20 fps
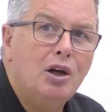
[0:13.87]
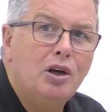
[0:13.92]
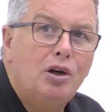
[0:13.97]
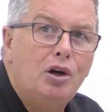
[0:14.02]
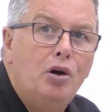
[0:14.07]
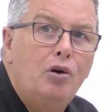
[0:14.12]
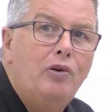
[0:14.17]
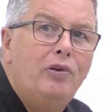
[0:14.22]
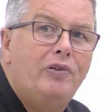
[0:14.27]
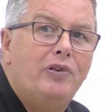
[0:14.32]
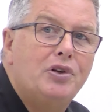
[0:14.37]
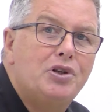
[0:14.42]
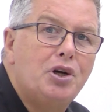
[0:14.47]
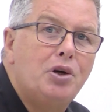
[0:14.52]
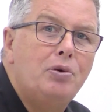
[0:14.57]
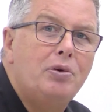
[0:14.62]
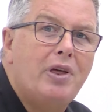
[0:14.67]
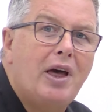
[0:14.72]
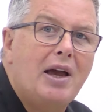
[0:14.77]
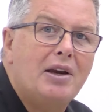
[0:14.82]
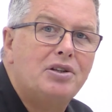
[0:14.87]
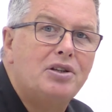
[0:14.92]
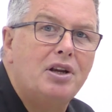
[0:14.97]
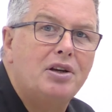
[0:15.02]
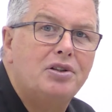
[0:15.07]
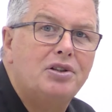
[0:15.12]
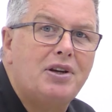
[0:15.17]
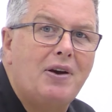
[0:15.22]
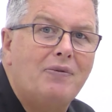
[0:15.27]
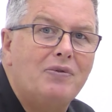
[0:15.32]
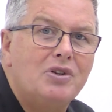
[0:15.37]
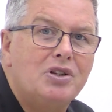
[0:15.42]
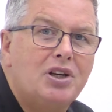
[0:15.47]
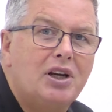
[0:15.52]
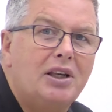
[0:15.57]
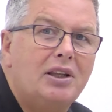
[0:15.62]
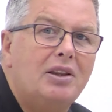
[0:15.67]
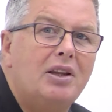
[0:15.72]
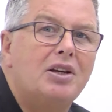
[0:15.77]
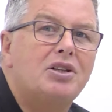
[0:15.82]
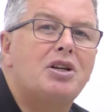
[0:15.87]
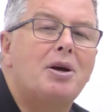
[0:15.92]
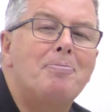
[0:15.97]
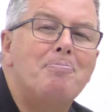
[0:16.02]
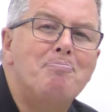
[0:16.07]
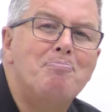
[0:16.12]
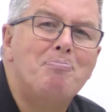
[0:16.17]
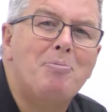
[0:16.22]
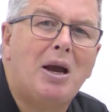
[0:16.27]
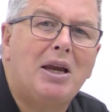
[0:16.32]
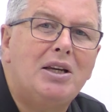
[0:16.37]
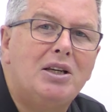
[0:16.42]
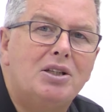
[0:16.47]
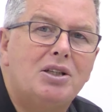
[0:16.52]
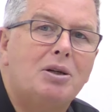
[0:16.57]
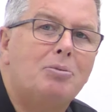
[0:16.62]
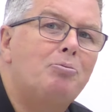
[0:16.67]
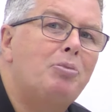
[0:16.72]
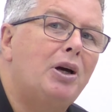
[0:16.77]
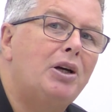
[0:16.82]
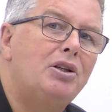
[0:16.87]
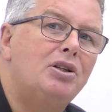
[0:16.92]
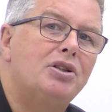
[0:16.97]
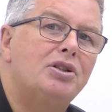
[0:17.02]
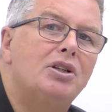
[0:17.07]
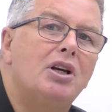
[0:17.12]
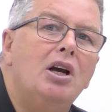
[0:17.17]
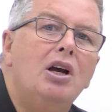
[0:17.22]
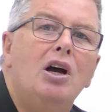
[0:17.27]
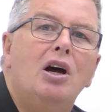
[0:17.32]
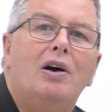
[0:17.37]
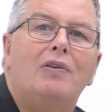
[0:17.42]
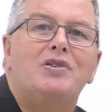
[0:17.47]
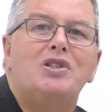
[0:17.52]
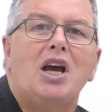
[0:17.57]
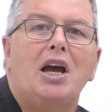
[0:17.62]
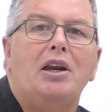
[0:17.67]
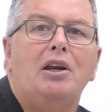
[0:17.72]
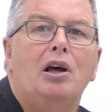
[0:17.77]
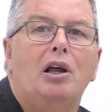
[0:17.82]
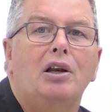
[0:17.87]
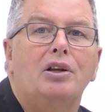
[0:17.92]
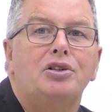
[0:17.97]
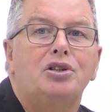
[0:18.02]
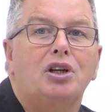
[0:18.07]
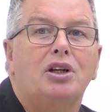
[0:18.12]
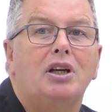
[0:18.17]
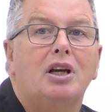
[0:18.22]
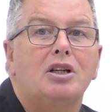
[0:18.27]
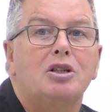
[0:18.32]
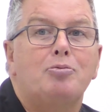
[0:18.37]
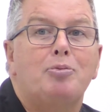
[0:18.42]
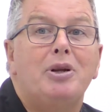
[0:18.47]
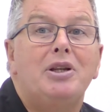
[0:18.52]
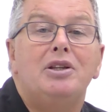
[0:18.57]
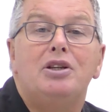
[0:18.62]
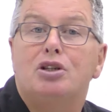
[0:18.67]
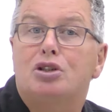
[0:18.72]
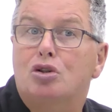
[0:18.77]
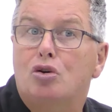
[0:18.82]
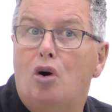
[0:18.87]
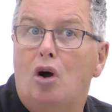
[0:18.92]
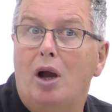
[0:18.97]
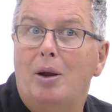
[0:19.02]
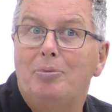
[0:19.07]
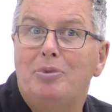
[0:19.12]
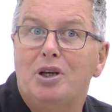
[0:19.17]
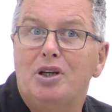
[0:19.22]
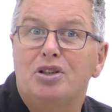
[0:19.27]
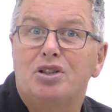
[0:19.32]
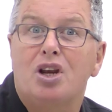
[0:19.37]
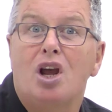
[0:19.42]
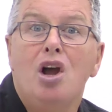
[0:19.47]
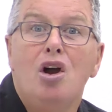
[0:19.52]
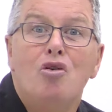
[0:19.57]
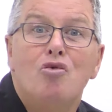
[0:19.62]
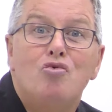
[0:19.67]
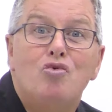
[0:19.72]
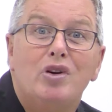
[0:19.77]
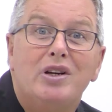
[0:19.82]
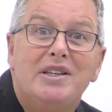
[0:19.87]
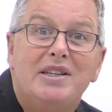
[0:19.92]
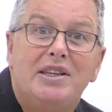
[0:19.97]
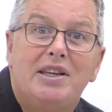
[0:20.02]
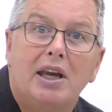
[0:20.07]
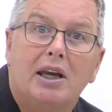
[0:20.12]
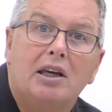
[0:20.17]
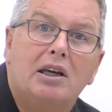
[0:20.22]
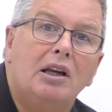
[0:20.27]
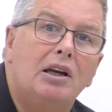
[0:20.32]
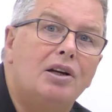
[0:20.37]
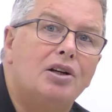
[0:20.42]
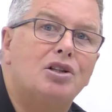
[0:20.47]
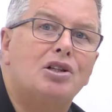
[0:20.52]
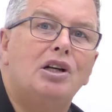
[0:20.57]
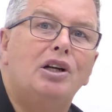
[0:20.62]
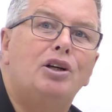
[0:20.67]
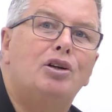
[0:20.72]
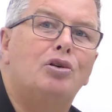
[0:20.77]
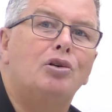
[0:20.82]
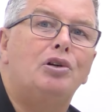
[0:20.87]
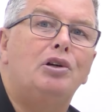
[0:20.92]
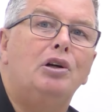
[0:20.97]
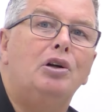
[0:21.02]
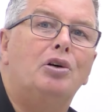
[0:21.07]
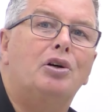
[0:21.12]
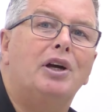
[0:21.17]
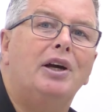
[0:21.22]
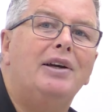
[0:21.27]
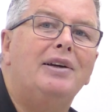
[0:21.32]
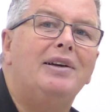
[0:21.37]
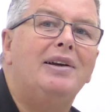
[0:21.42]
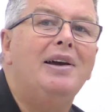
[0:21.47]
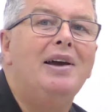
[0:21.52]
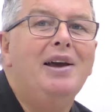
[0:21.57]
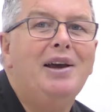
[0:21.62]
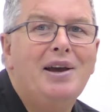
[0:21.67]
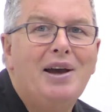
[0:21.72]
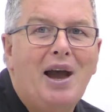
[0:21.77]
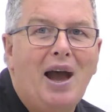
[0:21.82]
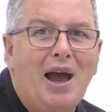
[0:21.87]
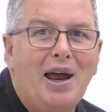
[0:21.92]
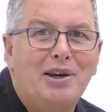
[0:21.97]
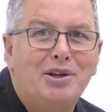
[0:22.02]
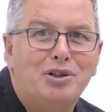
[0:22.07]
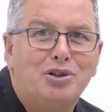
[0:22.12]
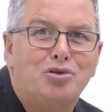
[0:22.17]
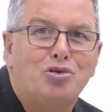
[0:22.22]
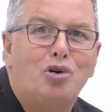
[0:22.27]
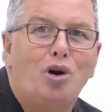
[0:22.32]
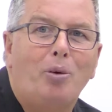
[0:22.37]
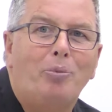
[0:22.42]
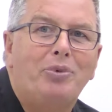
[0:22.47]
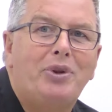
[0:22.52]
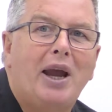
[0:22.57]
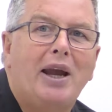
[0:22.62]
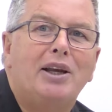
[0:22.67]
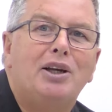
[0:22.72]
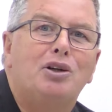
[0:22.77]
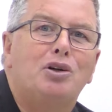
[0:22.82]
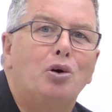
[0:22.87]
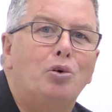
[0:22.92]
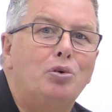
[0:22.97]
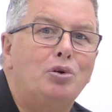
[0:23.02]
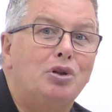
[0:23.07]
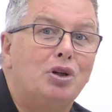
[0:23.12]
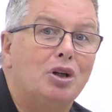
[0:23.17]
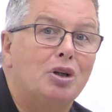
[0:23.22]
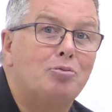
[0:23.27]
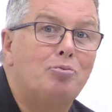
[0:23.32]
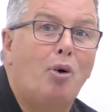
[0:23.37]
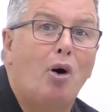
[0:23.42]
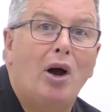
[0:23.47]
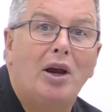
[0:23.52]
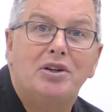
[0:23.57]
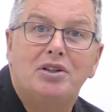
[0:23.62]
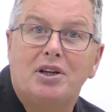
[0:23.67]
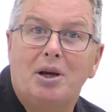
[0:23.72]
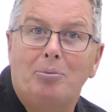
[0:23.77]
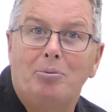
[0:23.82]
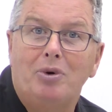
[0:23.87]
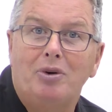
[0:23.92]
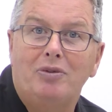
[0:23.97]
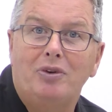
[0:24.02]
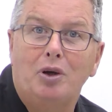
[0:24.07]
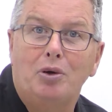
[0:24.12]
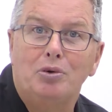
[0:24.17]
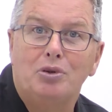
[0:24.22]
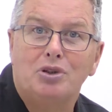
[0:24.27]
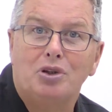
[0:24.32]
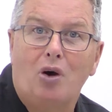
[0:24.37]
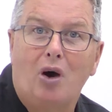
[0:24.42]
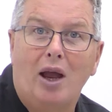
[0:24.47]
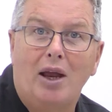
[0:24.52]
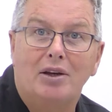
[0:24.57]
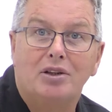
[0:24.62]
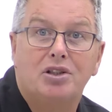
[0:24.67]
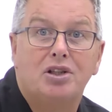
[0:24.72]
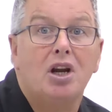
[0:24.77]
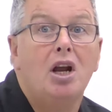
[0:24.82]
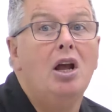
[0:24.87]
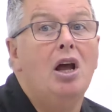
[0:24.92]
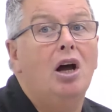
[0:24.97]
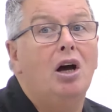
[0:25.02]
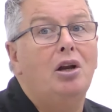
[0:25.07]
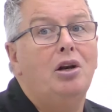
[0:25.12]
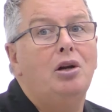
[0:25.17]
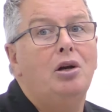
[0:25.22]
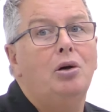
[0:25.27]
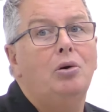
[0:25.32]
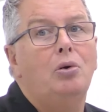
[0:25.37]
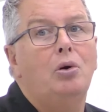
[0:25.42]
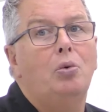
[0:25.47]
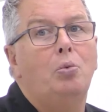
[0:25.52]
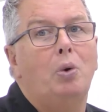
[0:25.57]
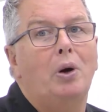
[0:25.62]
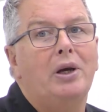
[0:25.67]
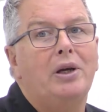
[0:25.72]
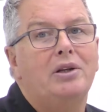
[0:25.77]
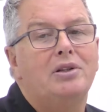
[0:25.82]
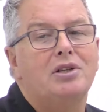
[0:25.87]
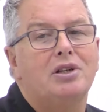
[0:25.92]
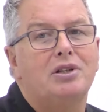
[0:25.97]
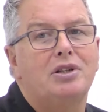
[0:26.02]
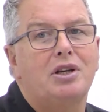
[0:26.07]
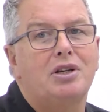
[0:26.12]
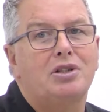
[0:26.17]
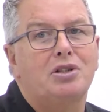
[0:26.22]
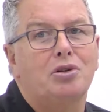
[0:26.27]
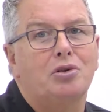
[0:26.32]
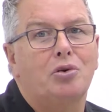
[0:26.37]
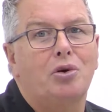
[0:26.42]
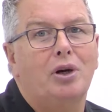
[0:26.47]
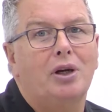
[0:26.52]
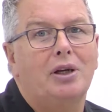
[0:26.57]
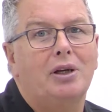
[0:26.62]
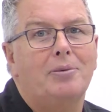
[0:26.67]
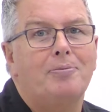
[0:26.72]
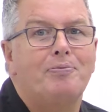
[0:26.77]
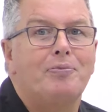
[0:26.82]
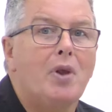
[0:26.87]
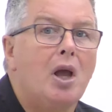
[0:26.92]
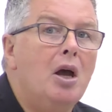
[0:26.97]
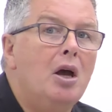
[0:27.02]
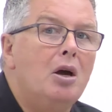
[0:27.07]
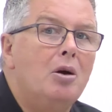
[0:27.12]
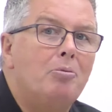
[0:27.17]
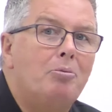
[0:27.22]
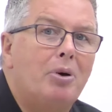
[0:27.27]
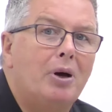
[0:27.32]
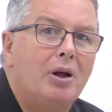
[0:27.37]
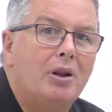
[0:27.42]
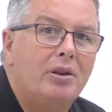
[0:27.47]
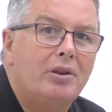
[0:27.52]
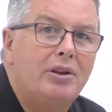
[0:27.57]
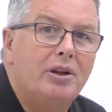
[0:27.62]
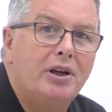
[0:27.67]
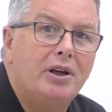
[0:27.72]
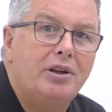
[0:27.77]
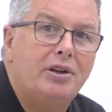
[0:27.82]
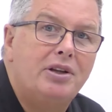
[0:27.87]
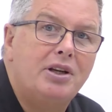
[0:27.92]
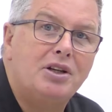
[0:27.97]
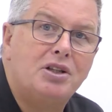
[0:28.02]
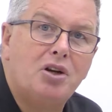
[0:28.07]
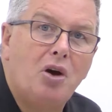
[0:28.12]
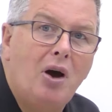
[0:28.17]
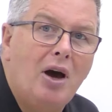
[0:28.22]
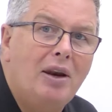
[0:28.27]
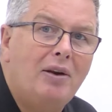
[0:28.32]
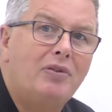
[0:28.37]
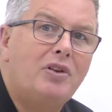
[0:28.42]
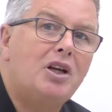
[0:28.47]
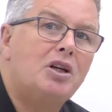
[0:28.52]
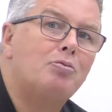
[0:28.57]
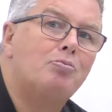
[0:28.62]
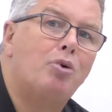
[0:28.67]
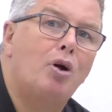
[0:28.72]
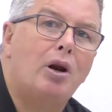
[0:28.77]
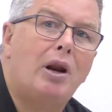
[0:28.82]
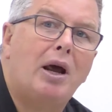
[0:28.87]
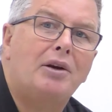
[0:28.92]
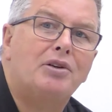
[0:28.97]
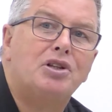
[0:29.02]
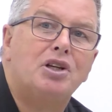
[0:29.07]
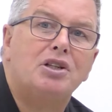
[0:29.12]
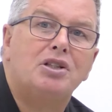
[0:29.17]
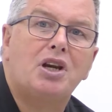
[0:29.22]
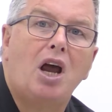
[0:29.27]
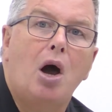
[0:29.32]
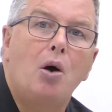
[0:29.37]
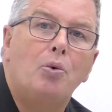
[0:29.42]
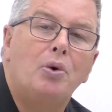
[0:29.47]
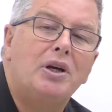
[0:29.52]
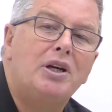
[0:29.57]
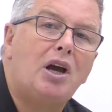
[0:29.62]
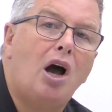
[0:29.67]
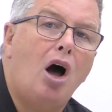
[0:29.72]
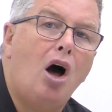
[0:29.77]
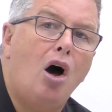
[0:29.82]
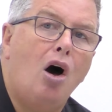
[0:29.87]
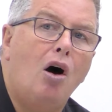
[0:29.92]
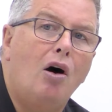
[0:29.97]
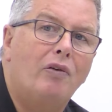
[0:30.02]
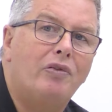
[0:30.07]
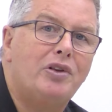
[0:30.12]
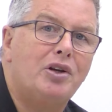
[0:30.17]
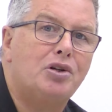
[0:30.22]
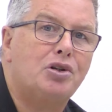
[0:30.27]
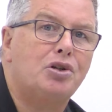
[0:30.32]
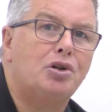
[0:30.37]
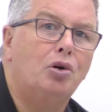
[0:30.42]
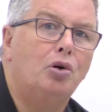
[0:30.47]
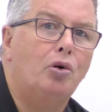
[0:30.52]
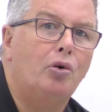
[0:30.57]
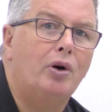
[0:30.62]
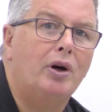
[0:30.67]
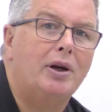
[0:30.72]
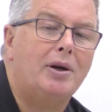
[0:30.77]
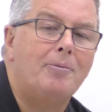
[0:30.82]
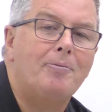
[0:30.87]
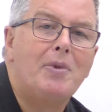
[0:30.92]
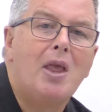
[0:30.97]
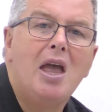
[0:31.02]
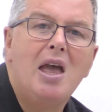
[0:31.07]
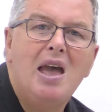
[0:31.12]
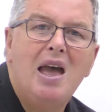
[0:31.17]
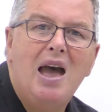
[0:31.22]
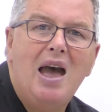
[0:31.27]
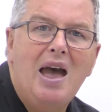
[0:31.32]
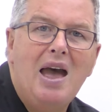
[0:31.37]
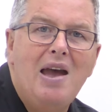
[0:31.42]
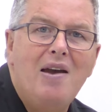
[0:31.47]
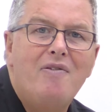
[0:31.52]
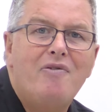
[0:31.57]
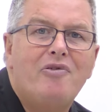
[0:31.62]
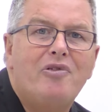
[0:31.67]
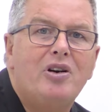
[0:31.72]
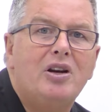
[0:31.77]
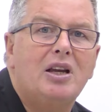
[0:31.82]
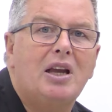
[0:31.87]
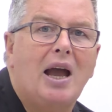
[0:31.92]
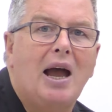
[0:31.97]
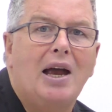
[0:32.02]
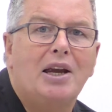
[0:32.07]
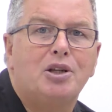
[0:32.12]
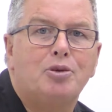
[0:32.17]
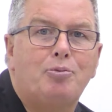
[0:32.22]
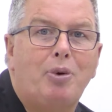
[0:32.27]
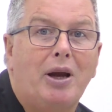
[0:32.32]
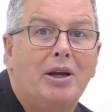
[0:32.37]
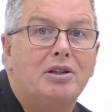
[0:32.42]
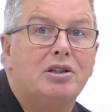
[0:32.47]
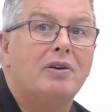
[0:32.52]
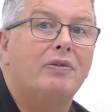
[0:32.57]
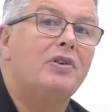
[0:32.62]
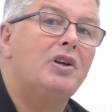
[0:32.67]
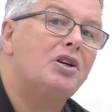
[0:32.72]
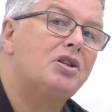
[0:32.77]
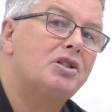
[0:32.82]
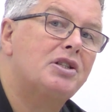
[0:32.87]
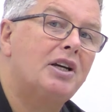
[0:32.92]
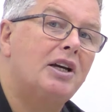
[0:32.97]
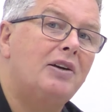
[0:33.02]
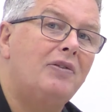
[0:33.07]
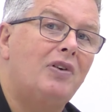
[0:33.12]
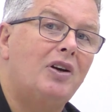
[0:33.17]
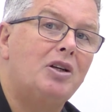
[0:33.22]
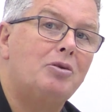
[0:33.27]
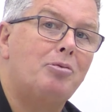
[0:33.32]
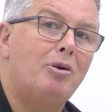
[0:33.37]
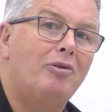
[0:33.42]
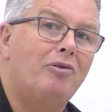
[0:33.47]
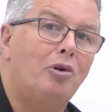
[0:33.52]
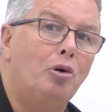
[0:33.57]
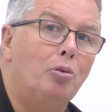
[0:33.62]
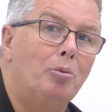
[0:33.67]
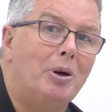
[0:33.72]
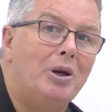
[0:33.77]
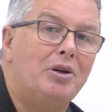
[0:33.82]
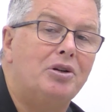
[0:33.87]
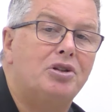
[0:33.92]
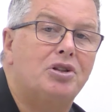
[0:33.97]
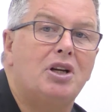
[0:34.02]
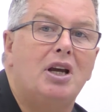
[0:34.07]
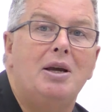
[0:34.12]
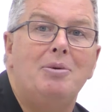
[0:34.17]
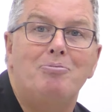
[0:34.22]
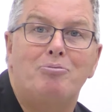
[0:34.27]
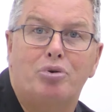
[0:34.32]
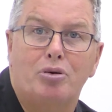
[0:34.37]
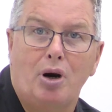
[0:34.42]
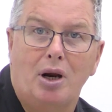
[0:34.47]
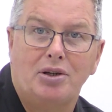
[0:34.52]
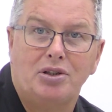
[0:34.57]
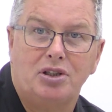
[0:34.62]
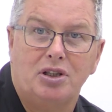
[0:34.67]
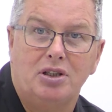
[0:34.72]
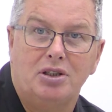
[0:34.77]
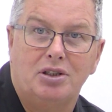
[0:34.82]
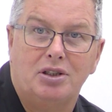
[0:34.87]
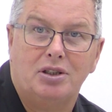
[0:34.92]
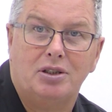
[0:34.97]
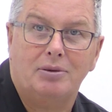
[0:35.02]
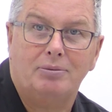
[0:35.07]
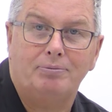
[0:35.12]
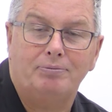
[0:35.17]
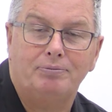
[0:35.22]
New for 2017, this amazing piece of technology has been described as ridiculously good looking and drop dead gorgeous by some review sites, and who are we to disagree? But the design of this product is only half the story. Every aspect of this TV's performance impresses.